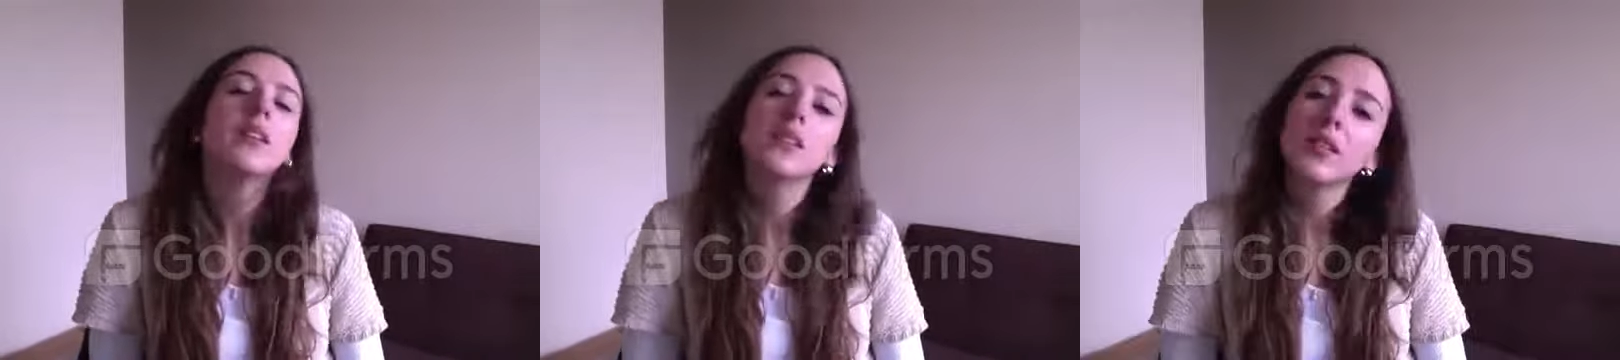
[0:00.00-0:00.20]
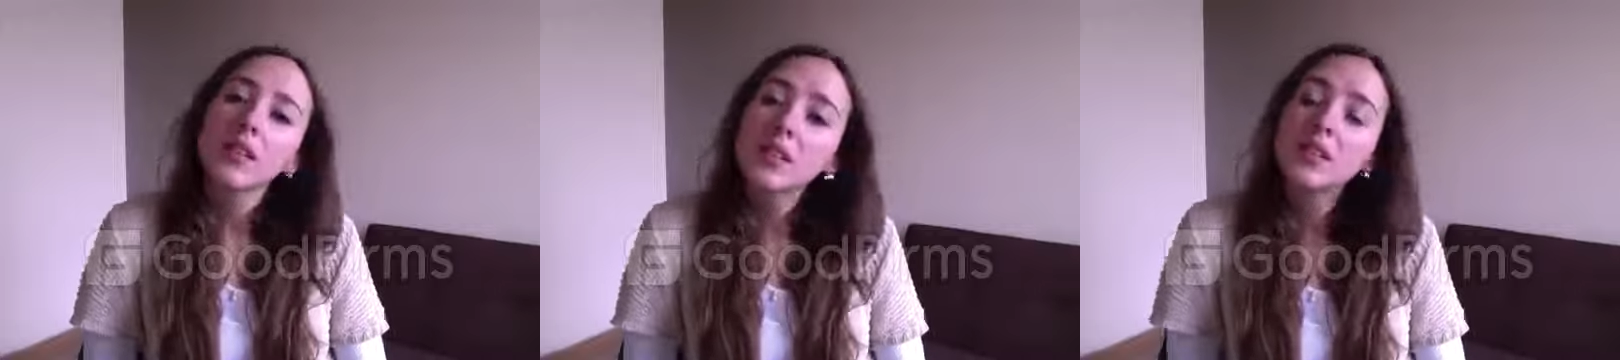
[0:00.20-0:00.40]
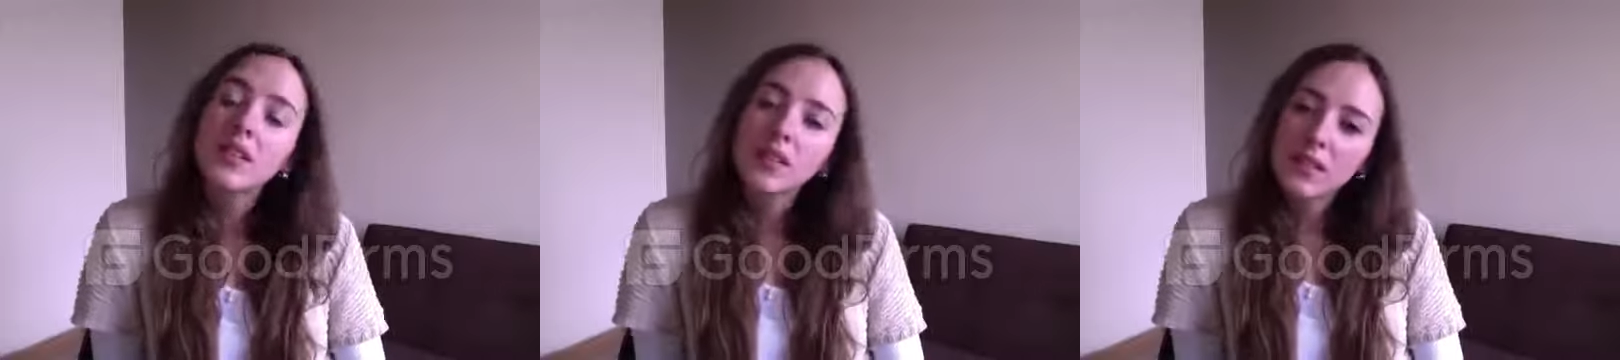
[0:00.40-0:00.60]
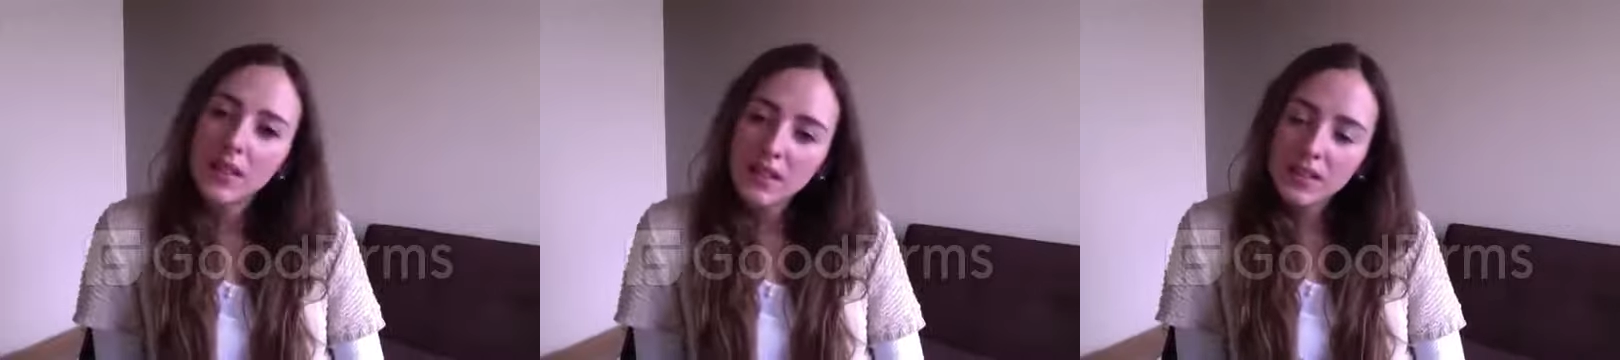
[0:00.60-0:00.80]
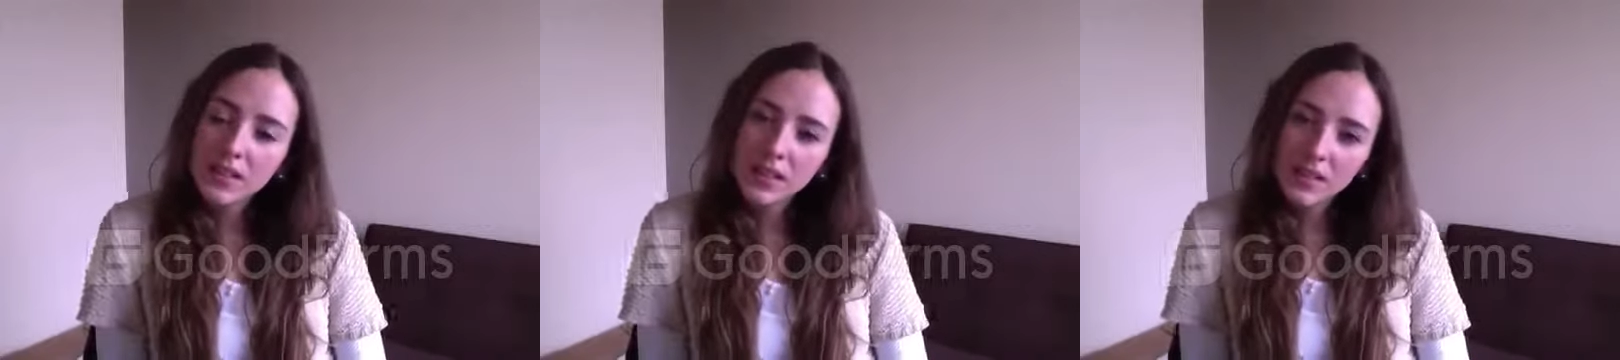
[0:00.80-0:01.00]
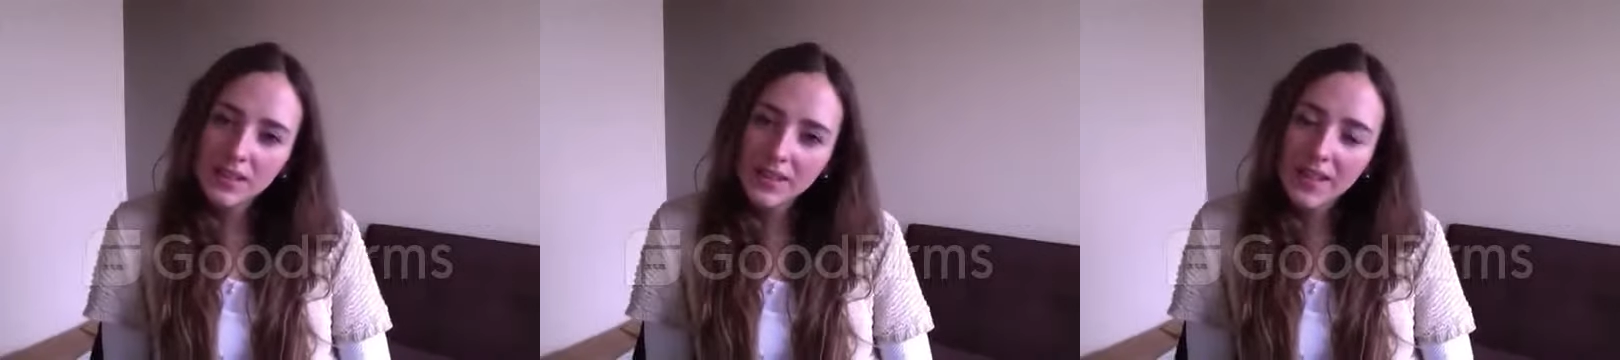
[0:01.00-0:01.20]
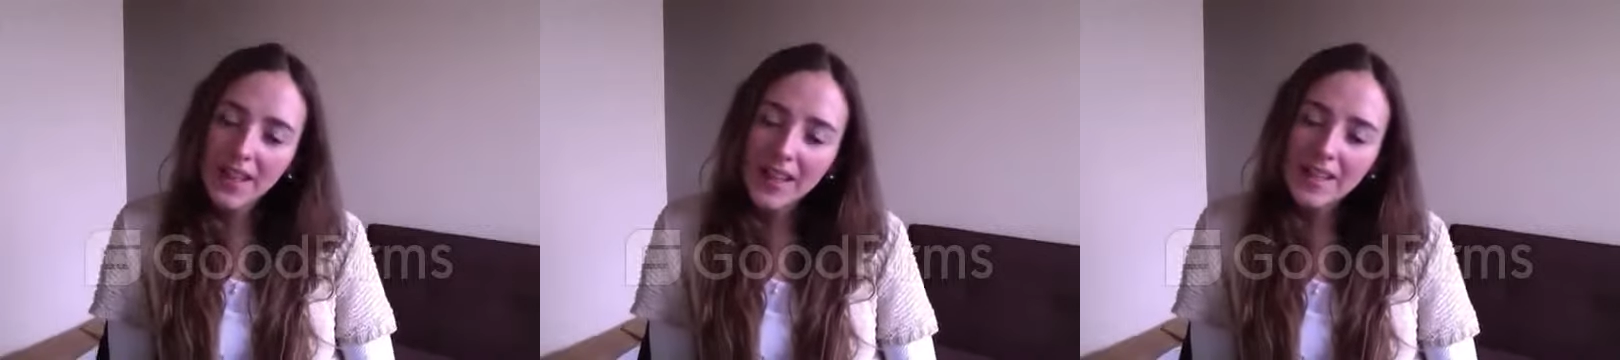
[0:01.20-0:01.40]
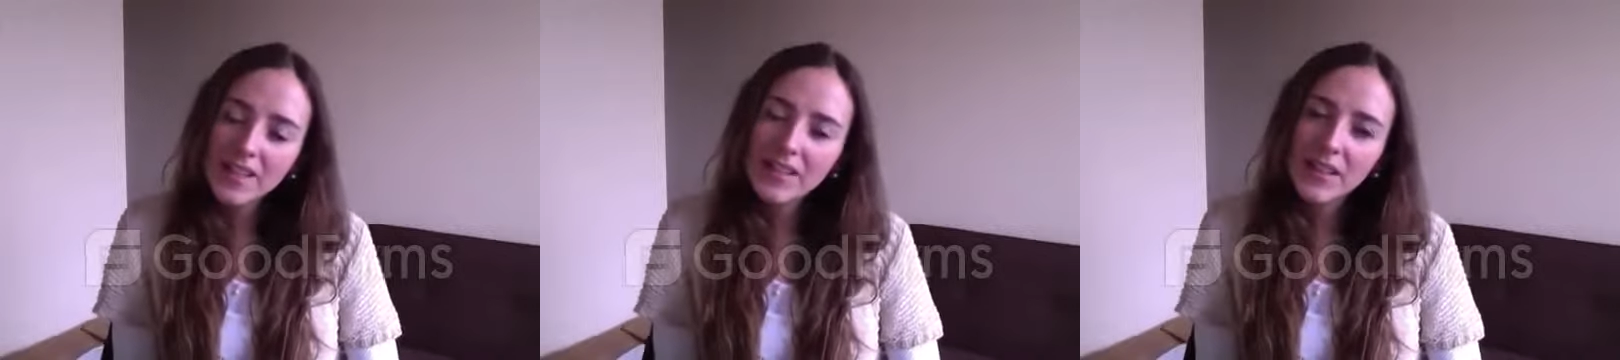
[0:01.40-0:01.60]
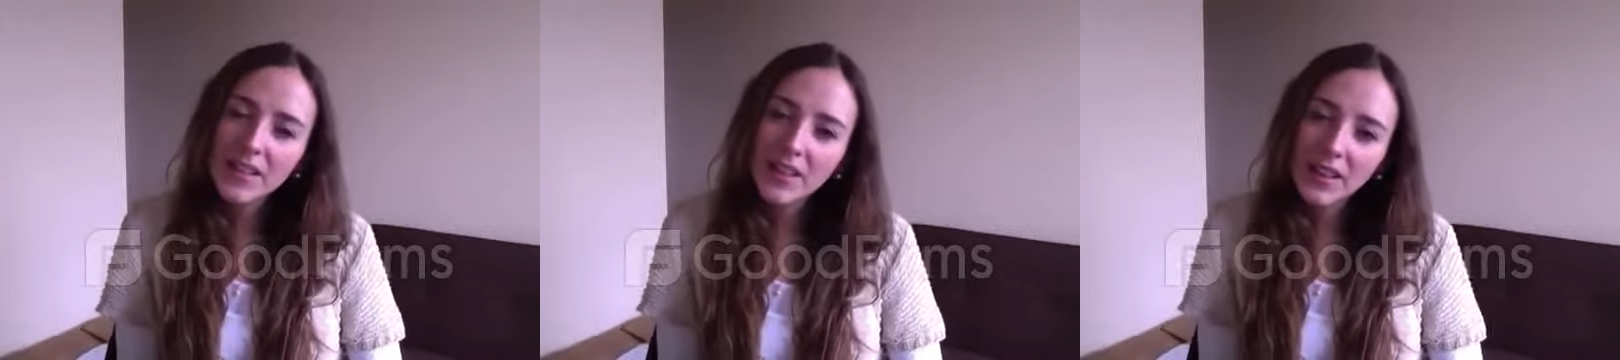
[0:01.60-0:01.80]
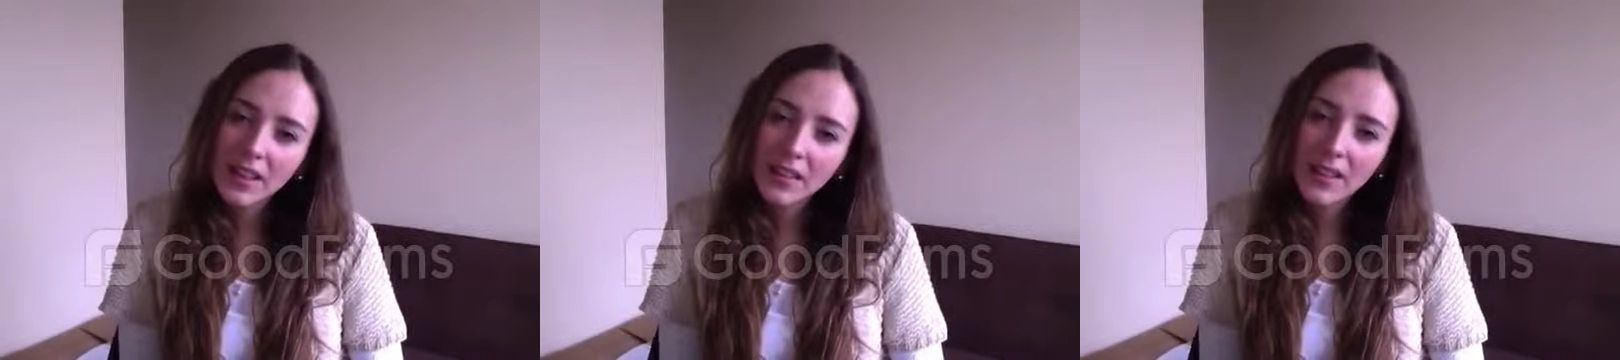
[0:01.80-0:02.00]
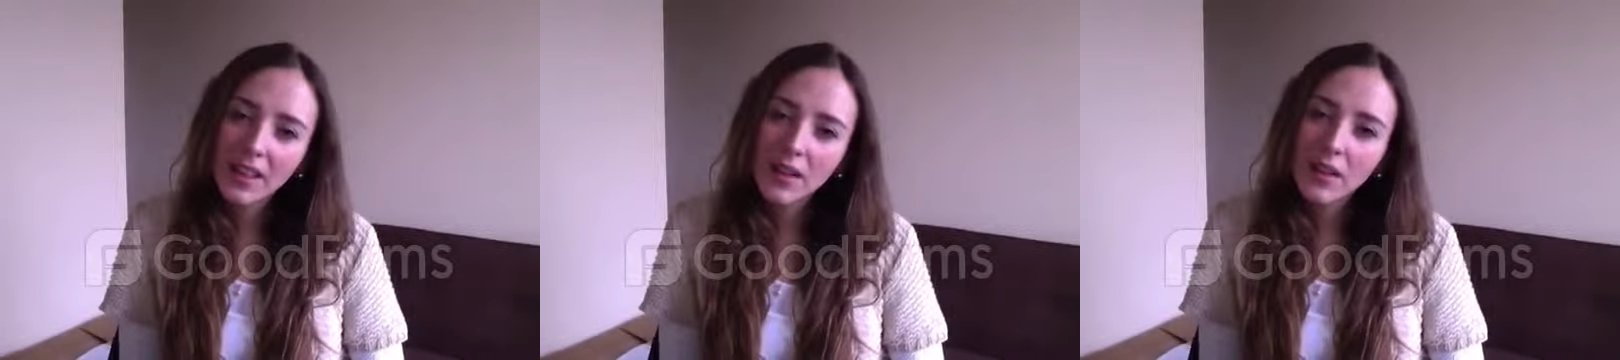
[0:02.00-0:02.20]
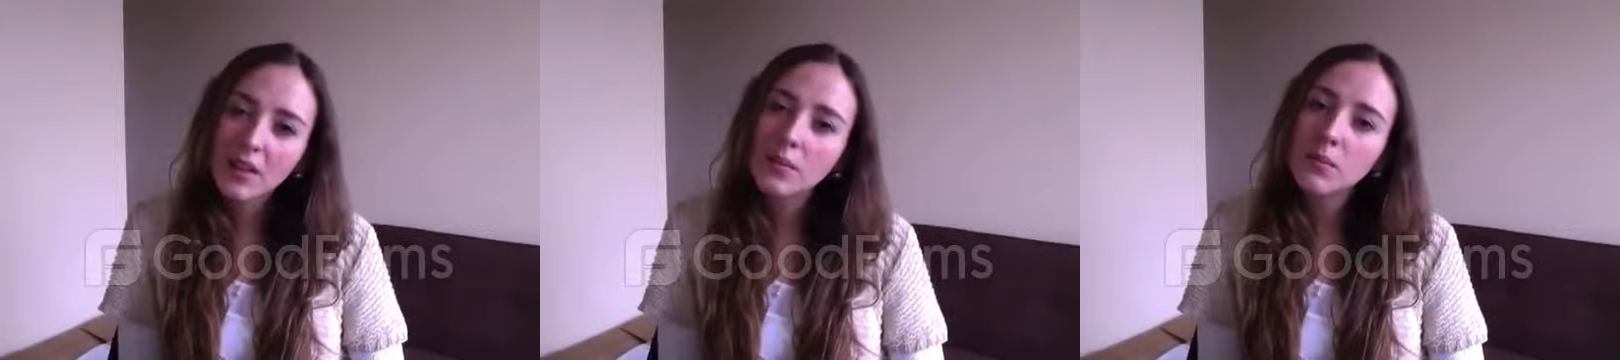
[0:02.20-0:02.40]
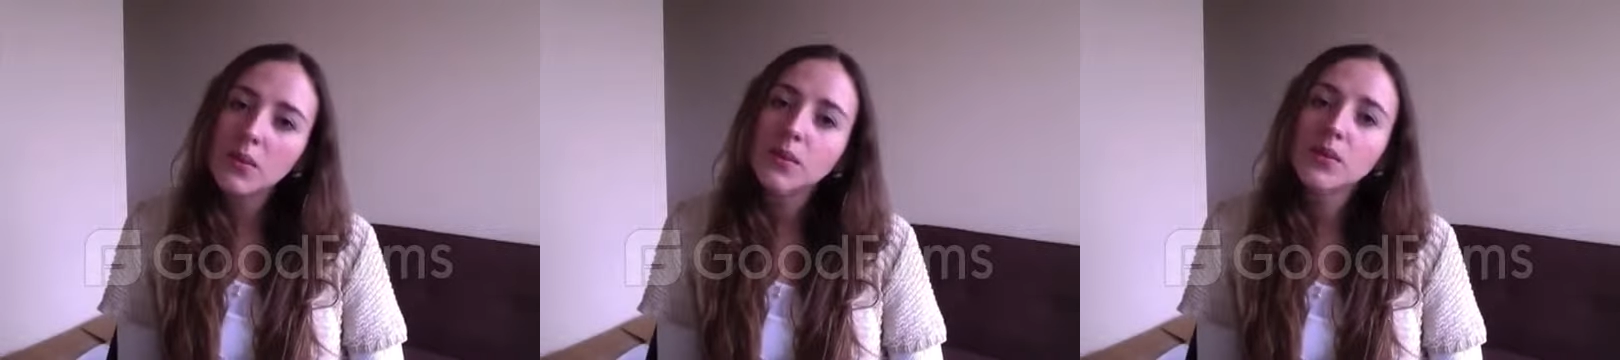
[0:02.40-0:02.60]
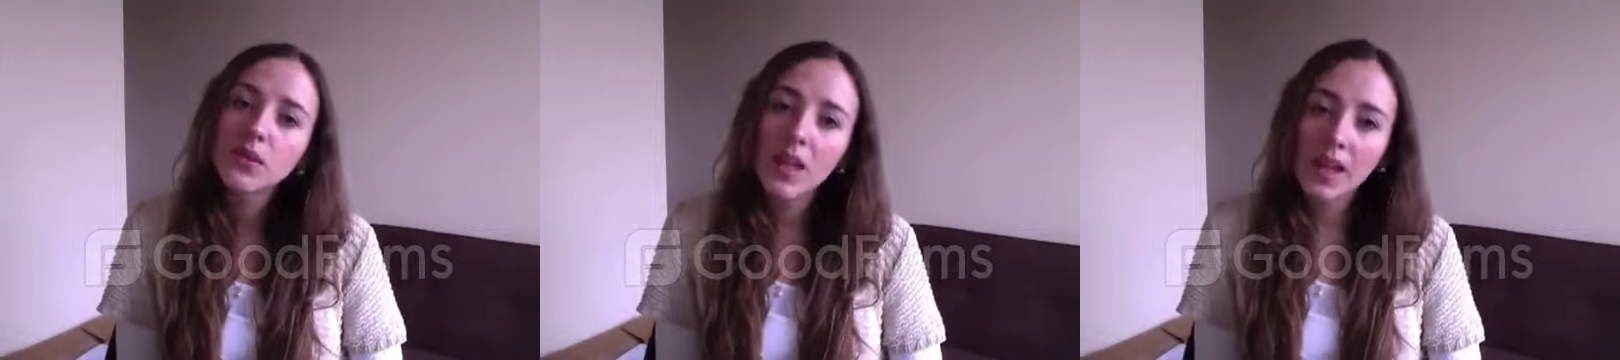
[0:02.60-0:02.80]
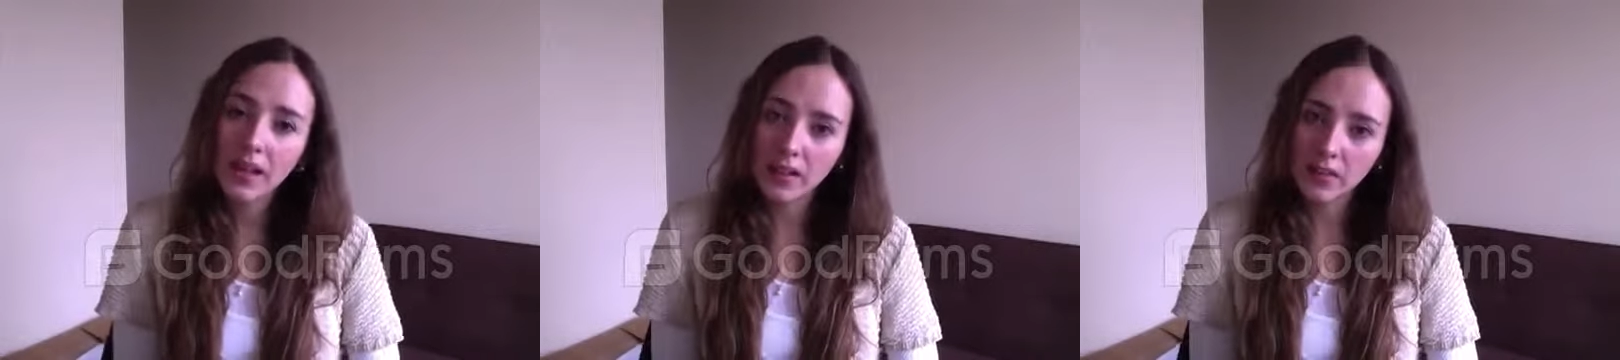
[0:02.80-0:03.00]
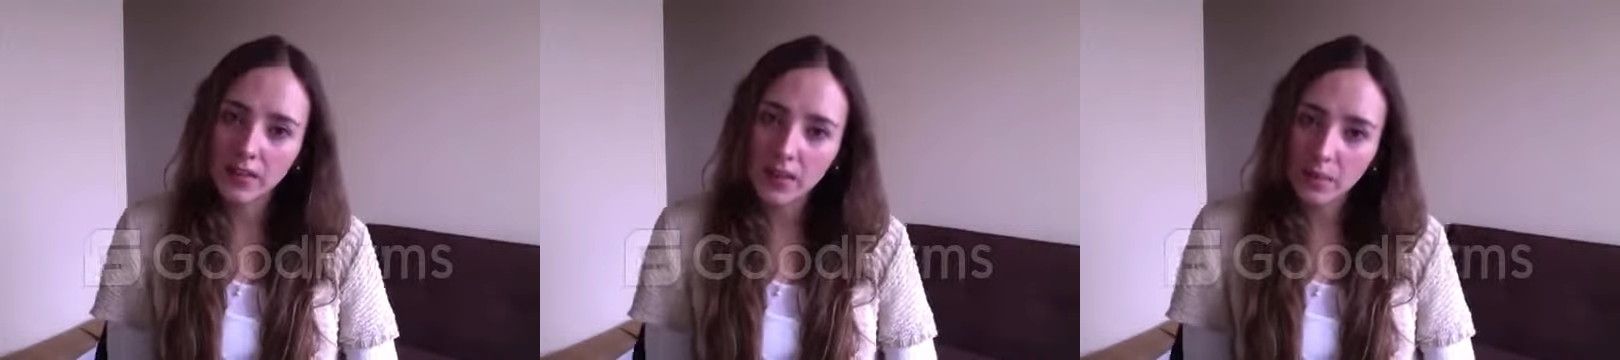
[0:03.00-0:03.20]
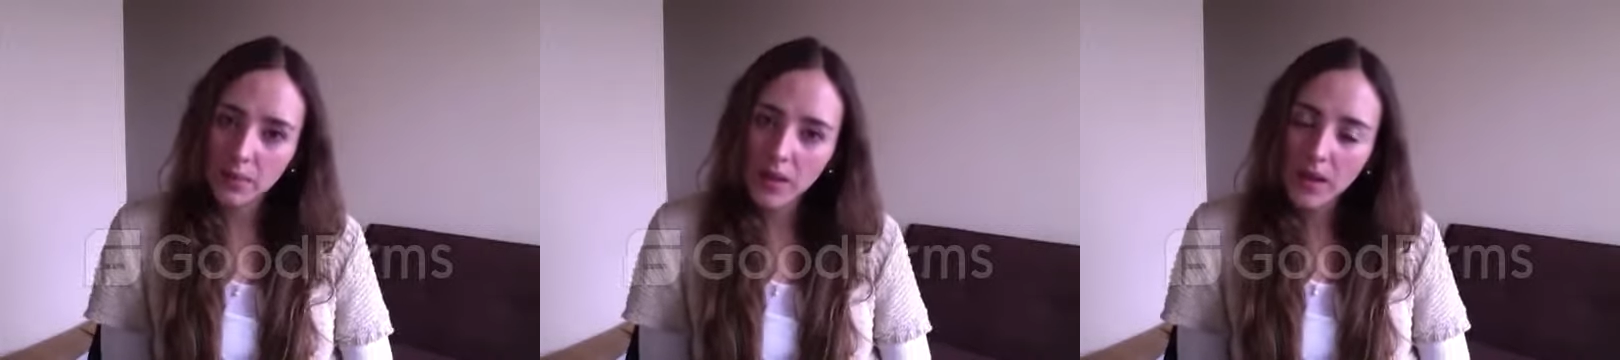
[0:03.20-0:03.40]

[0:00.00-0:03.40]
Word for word: That's, that's, that is the thing that I most like of them.